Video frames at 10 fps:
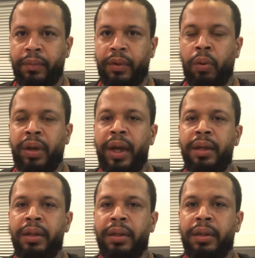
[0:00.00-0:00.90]

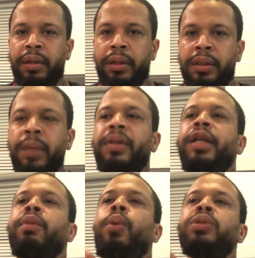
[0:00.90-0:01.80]
Okay? Something
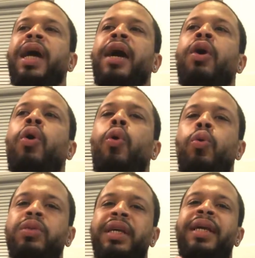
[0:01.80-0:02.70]
that the Most High
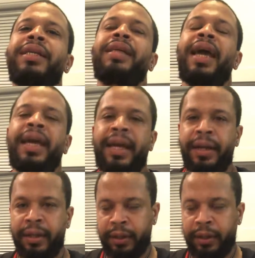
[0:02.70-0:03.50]
holds in his hand